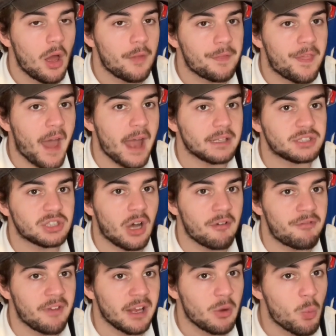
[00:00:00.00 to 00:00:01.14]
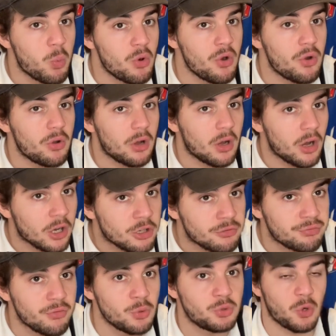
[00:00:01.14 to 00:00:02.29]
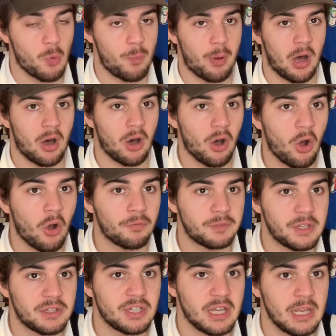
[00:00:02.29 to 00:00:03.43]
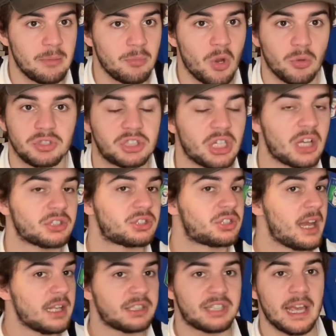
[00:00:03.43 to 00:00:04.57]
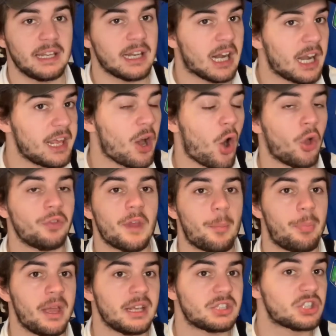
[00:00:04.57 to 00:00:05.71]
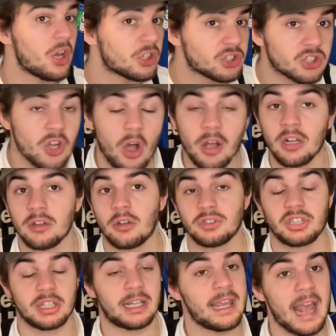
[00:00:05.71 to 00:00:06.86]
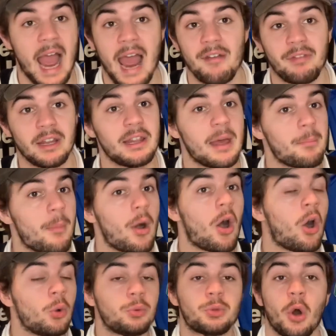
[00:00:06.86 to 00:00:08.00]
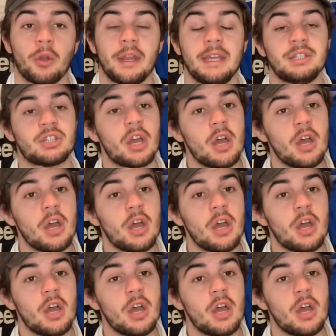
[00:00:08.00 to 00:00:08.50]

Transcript: that I think were a crucial part of the team, not just technically on the pitch, psychologically, having them old Donnies,